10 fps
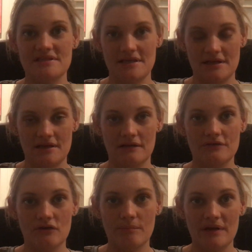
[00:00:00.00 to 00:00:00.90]
particular
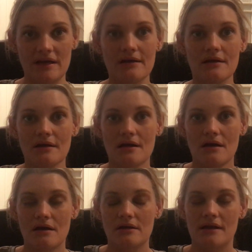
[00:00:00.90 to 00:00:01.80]
topic.
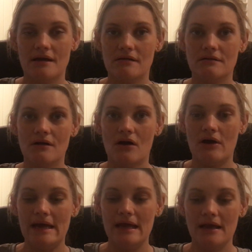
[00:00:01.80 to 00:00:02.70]
Now,
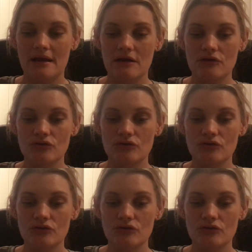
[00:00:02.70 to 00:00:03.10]
I